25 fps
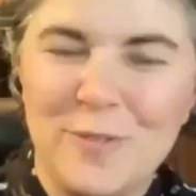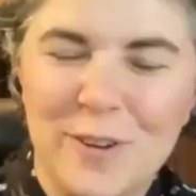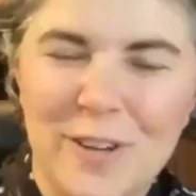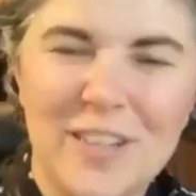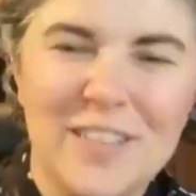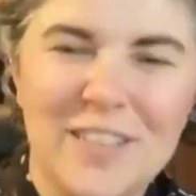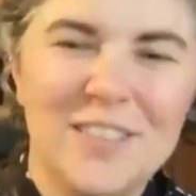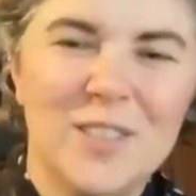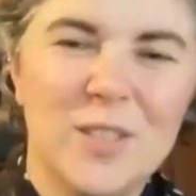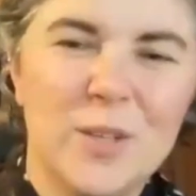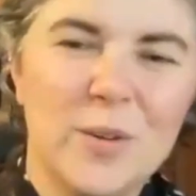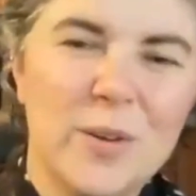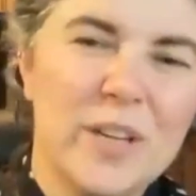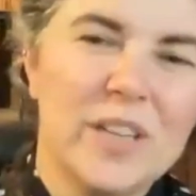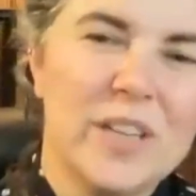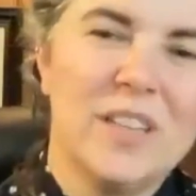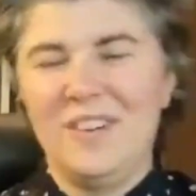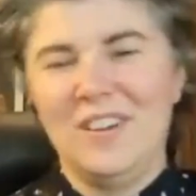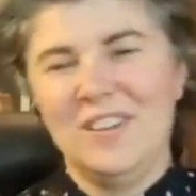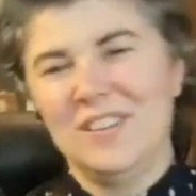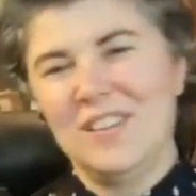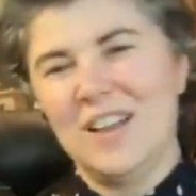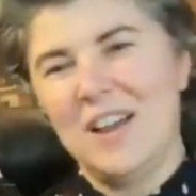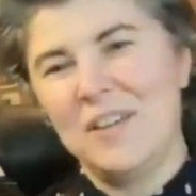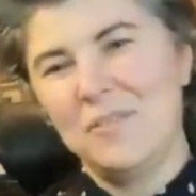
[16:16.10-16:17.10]
fun doing
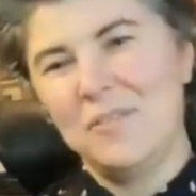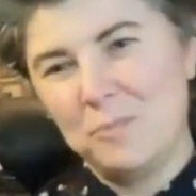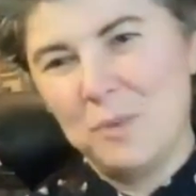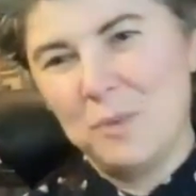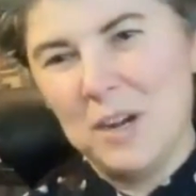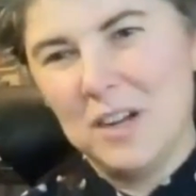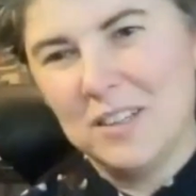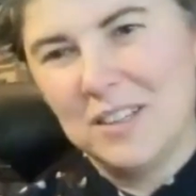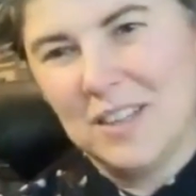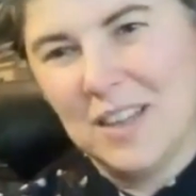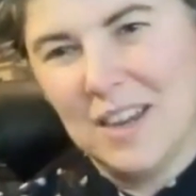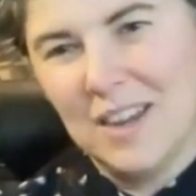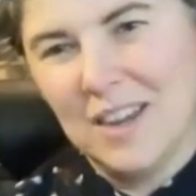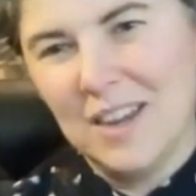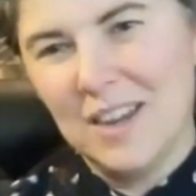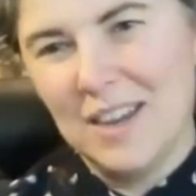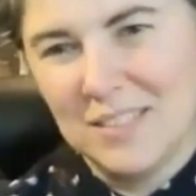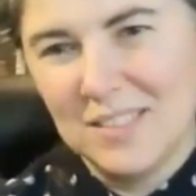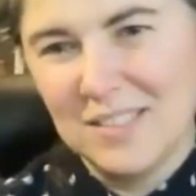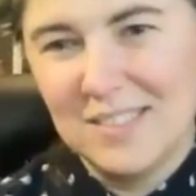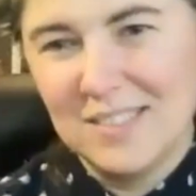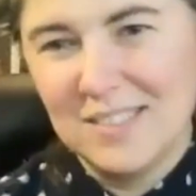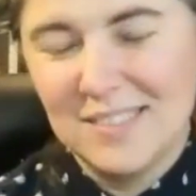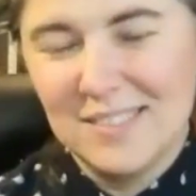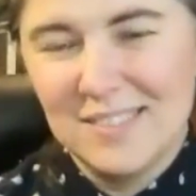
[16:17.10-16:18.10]
a live
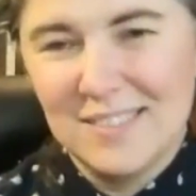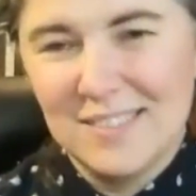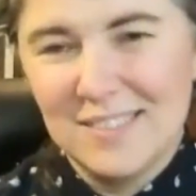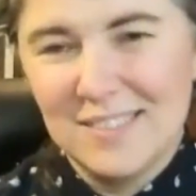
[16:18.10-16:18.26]
podcast.